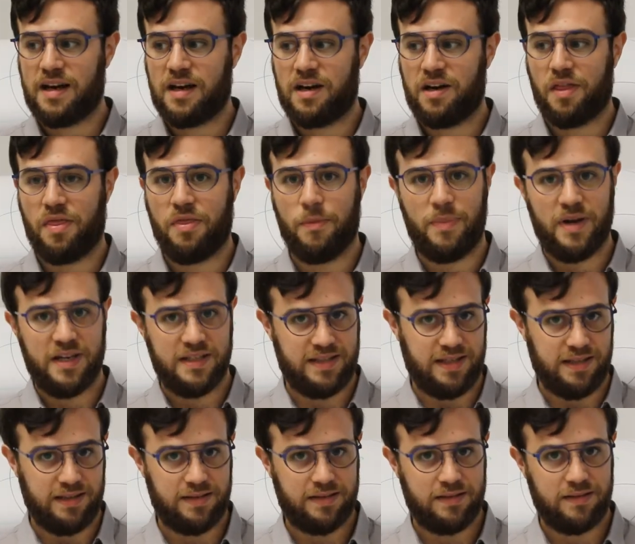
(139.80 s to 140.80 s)
are the
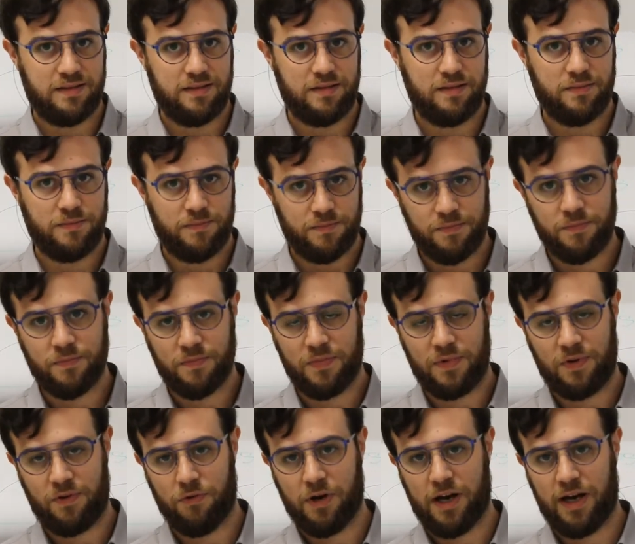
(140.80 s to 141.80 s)
basis
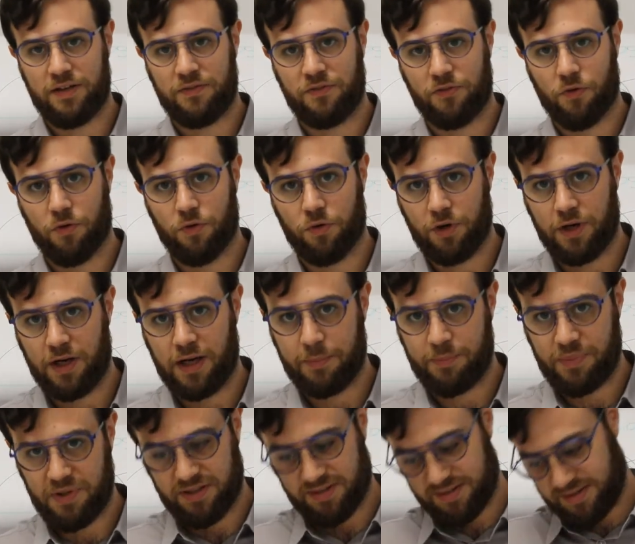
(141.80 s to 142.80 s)
for
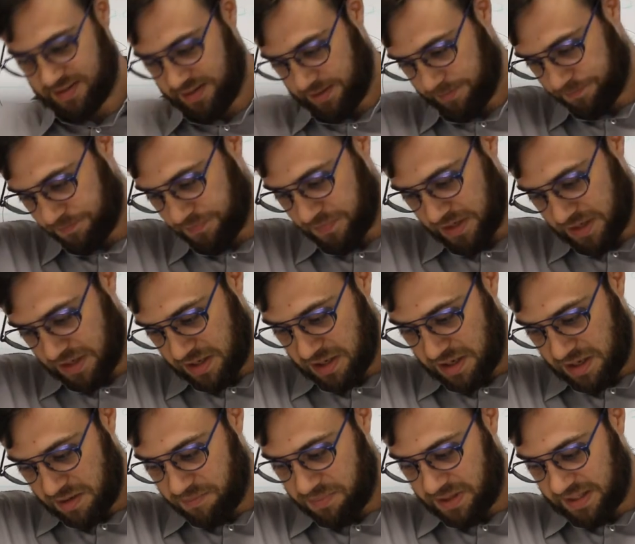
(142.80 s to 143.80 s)
a PLC.
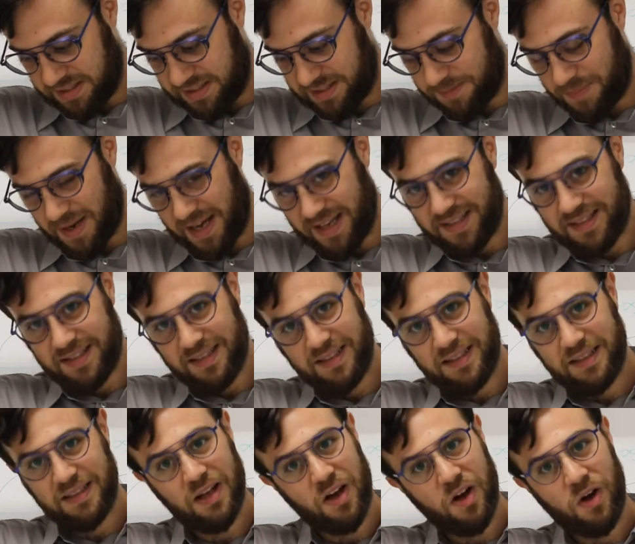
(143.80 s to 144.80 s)
But
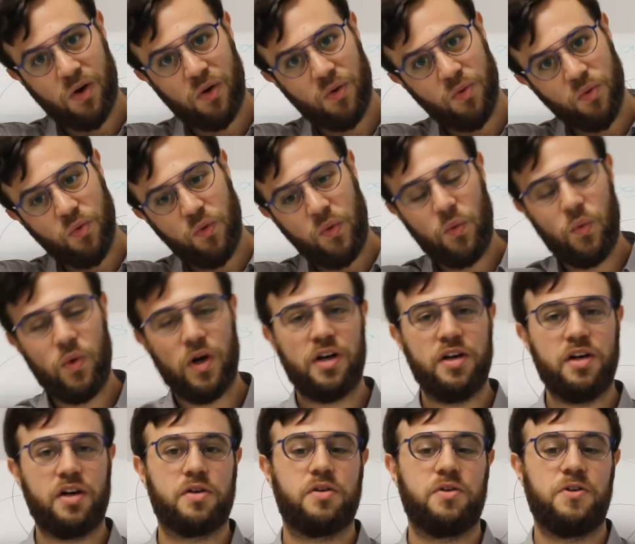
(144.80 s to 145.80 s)
depending on where
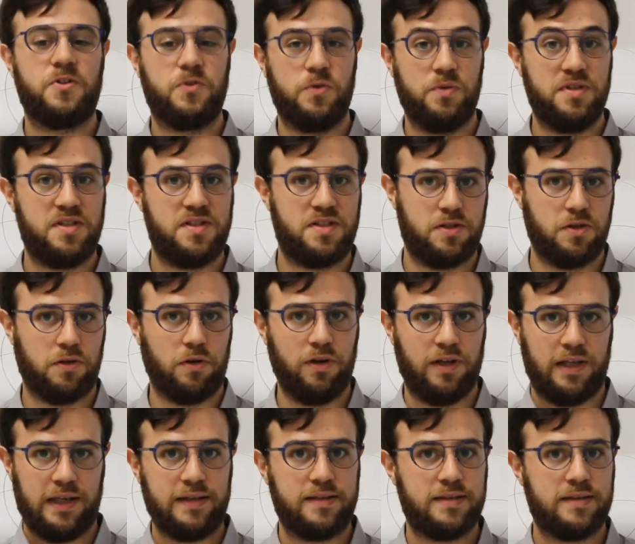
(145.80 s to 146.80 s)
you're going to install
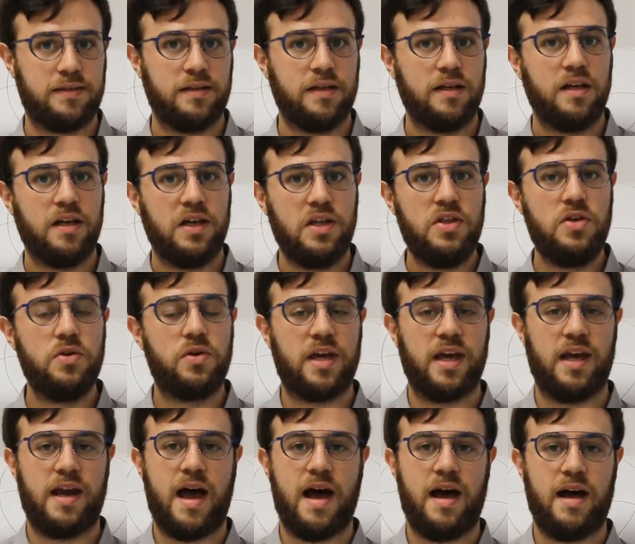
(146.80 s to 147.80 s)
it, you
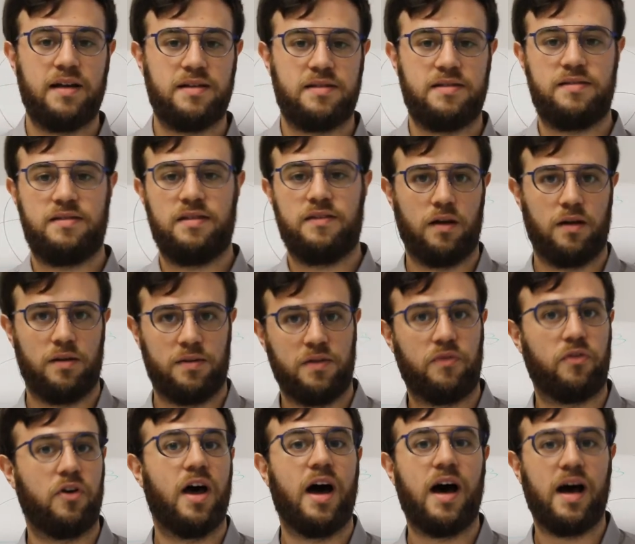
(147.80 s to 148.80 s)
can have
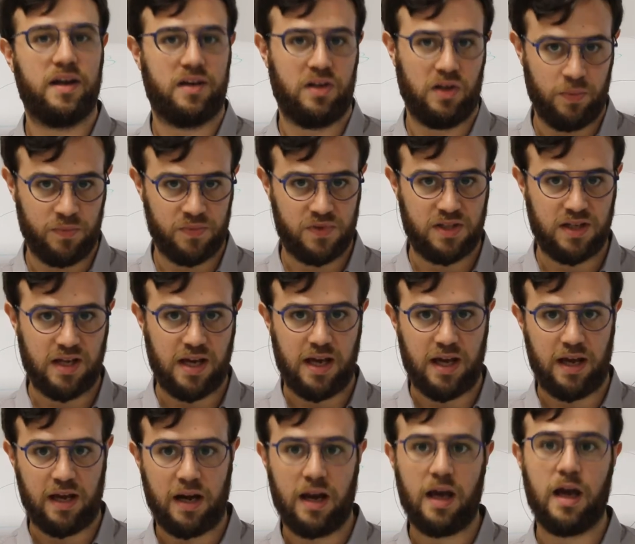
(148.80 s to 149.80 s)
different items
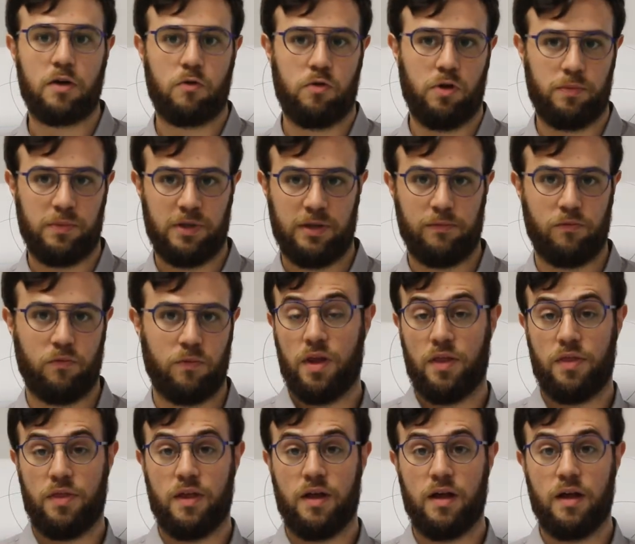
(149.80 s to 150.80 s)
and equipment
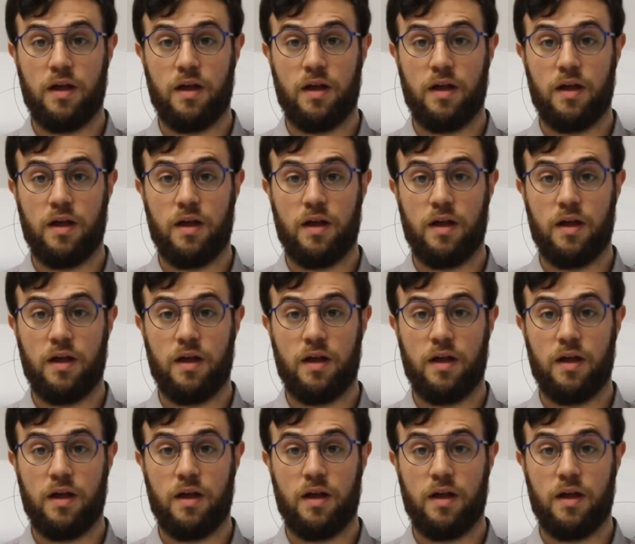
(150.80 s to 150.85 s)
with